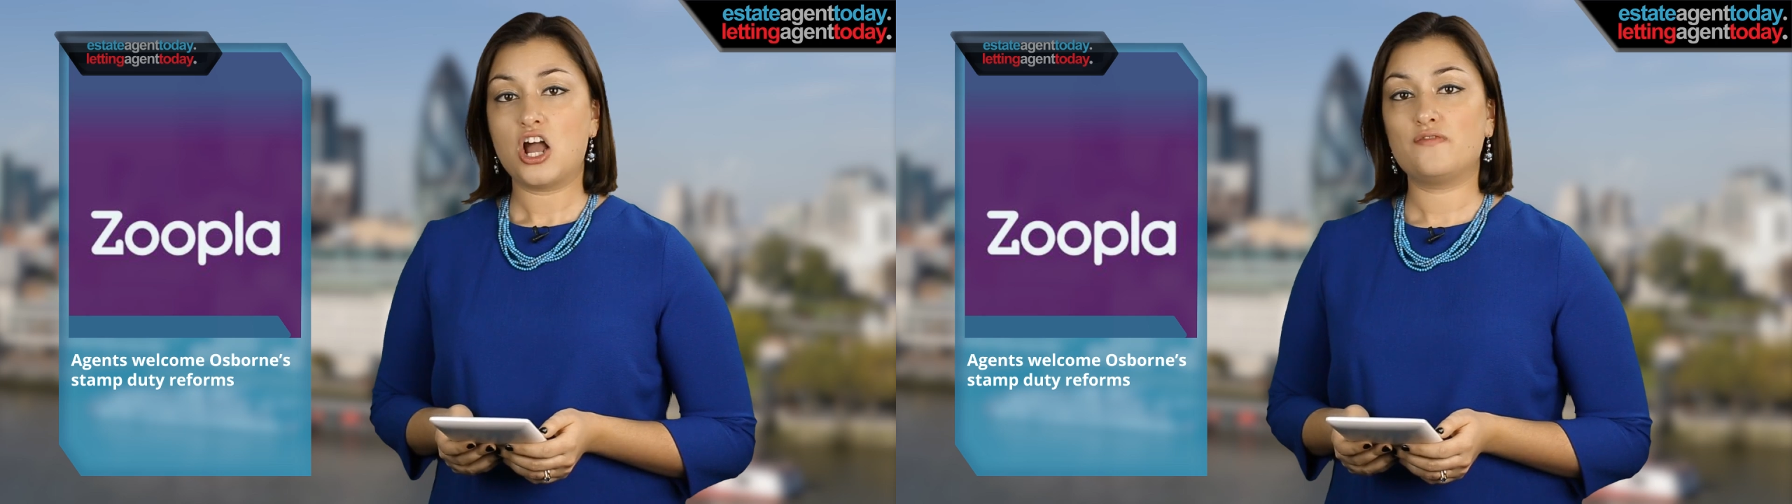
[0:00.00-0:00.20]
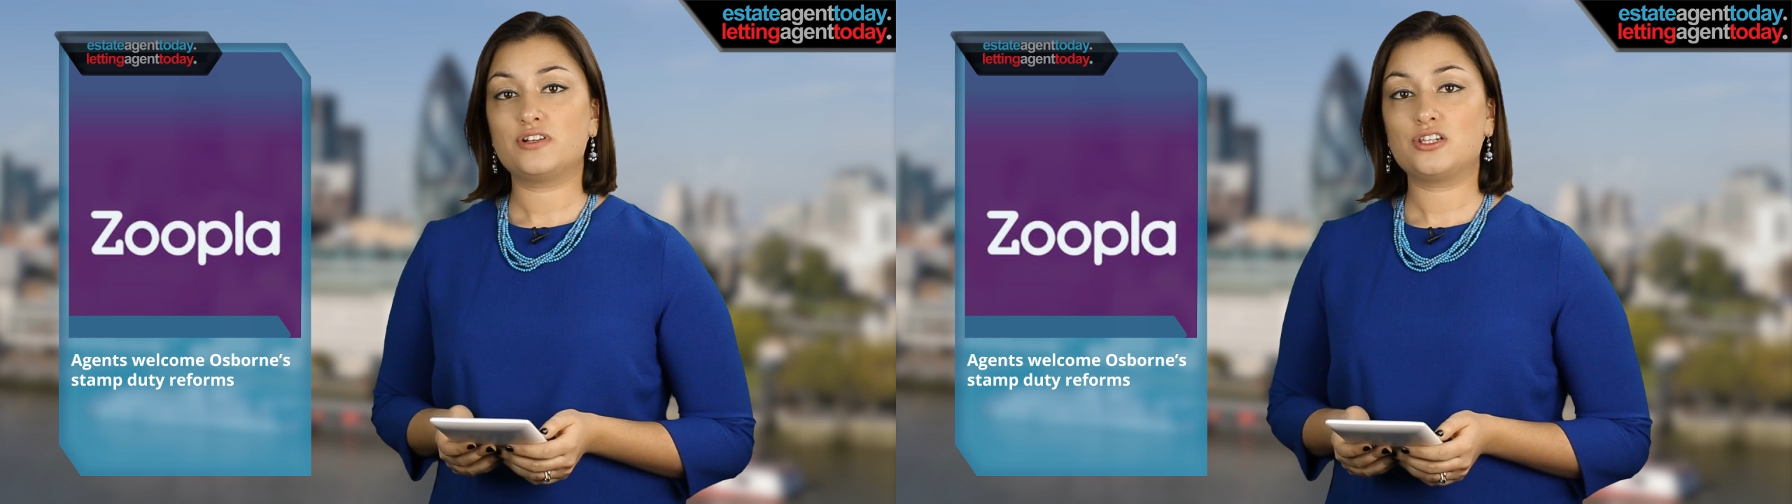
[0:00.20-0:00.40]

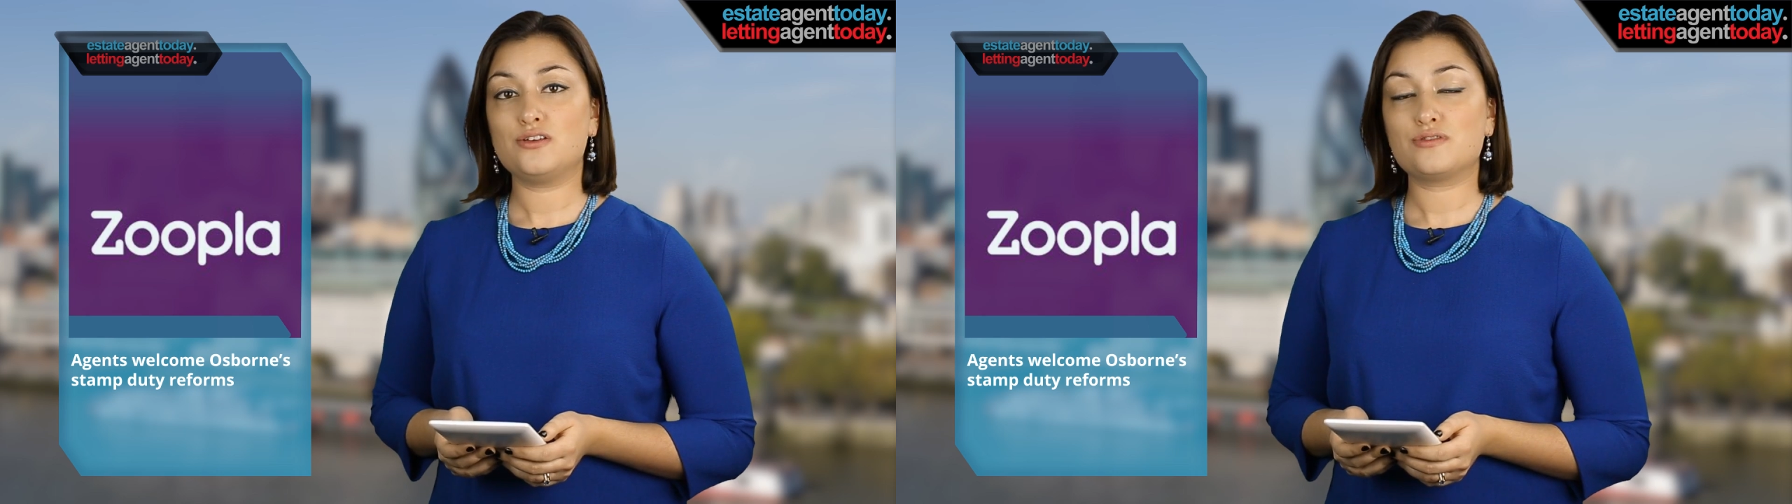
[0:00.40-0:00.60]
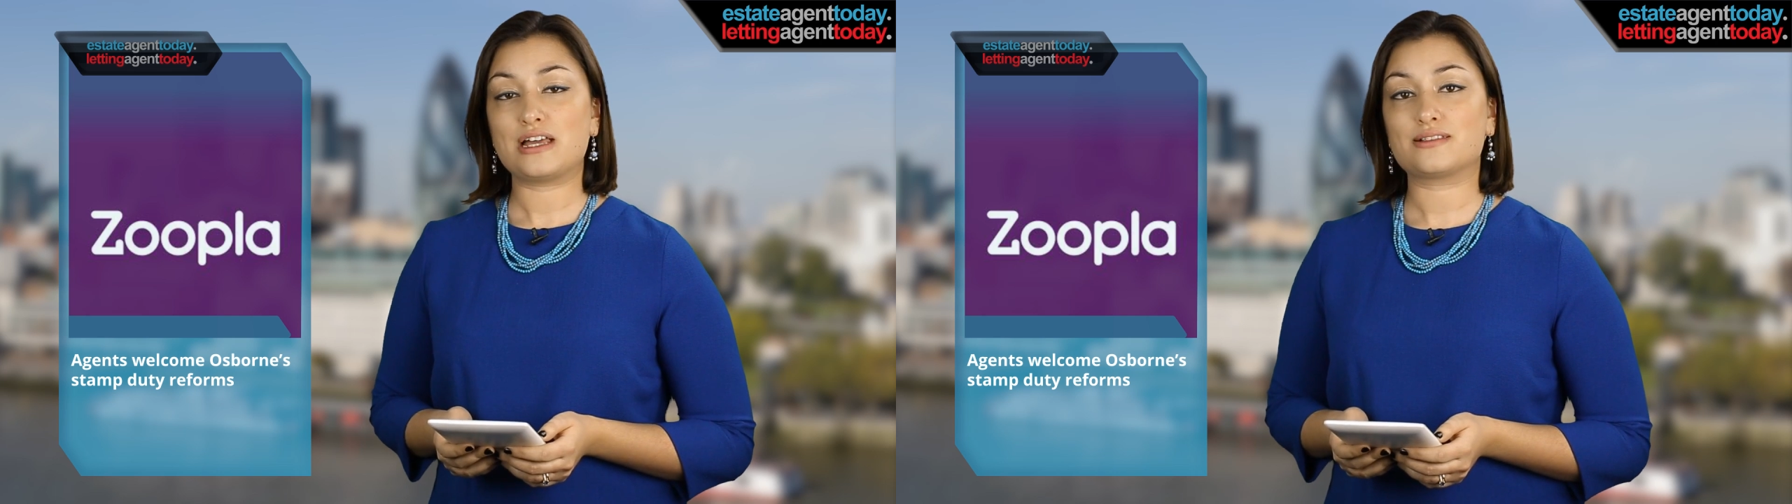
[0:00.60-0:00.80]
over
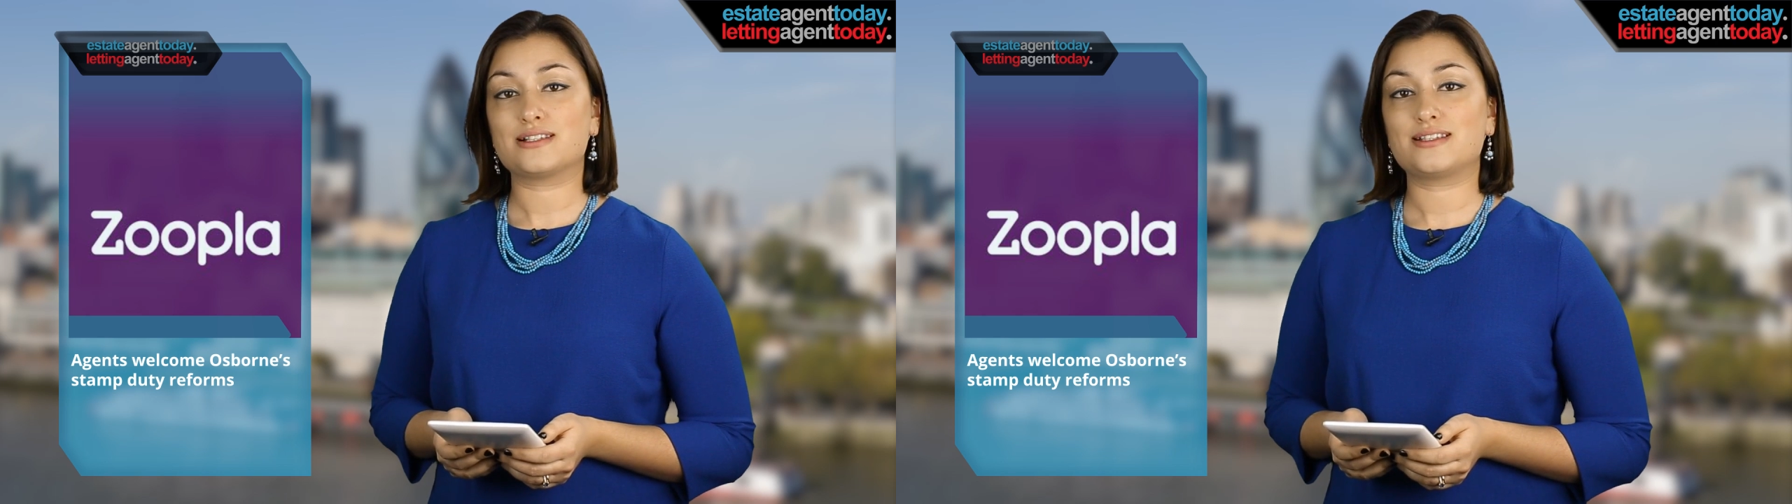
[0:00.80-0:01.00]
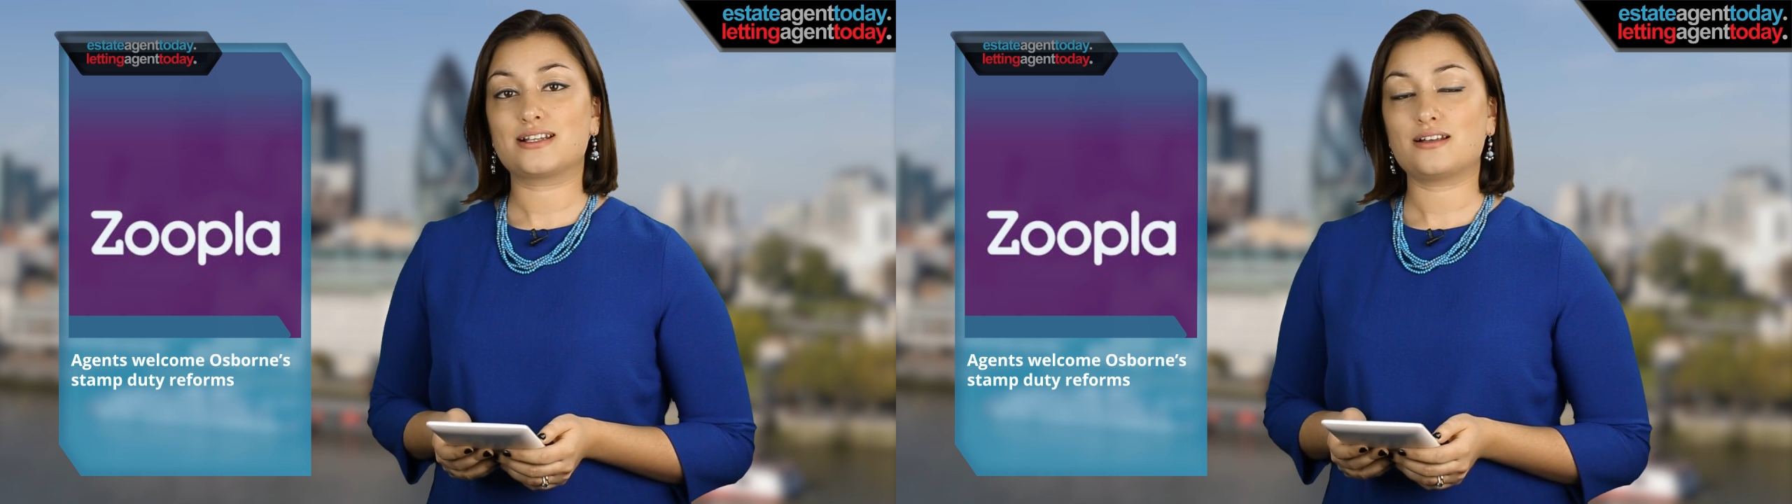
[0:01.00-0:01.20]

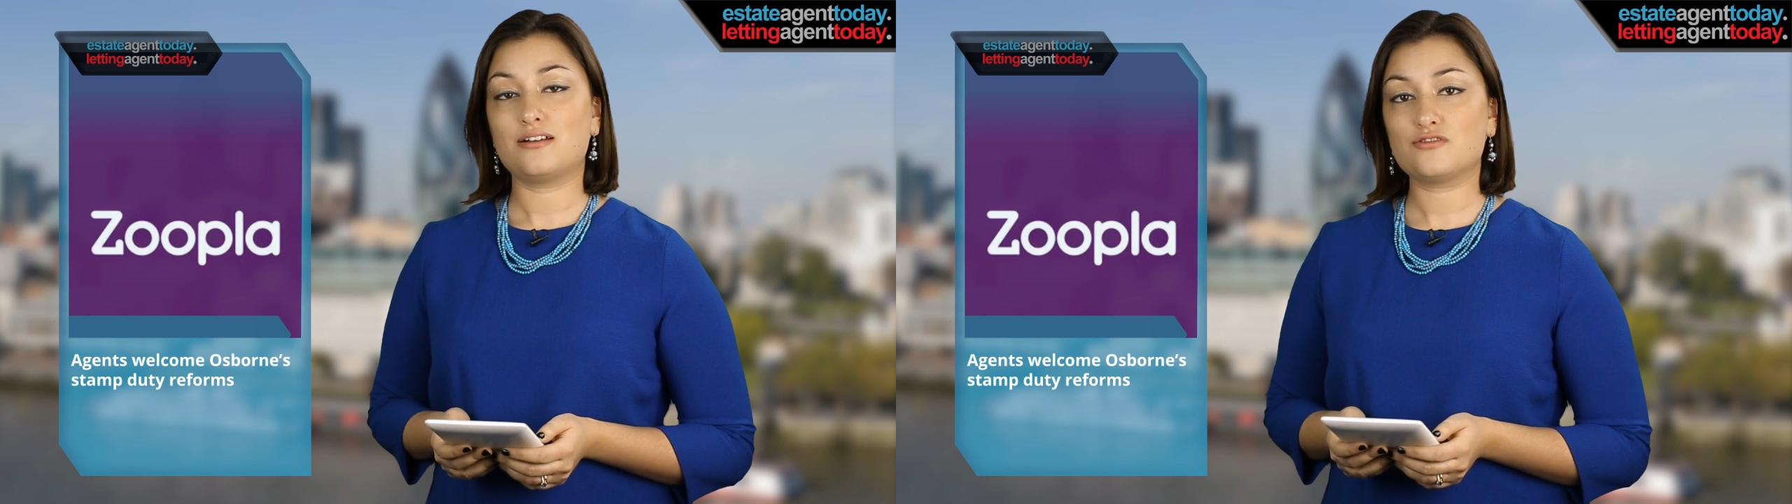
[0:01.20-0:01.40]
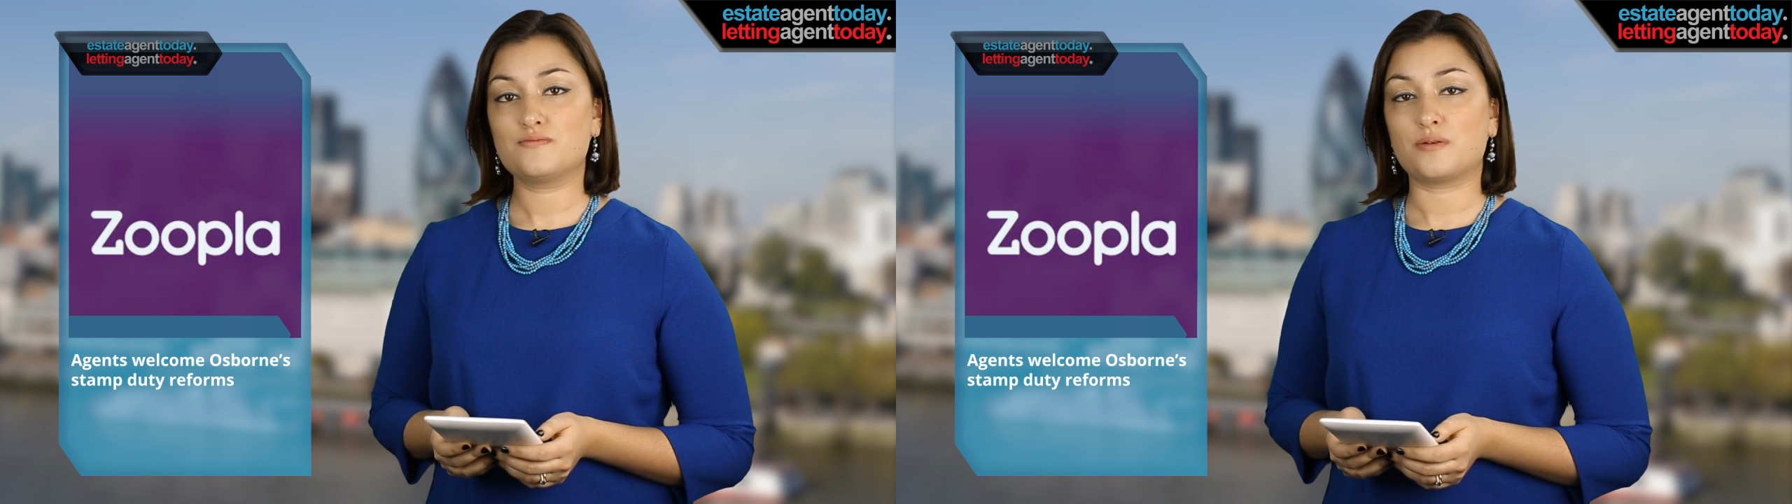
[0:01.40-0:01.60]

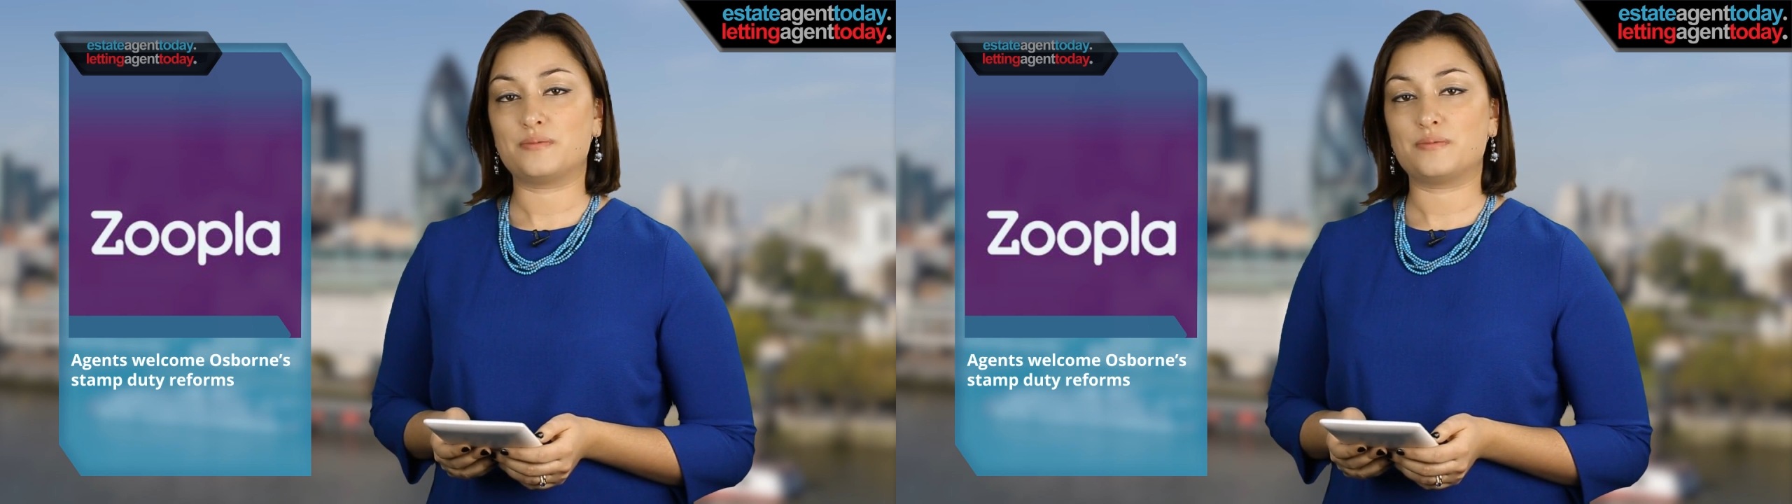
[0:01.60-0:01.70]
2,600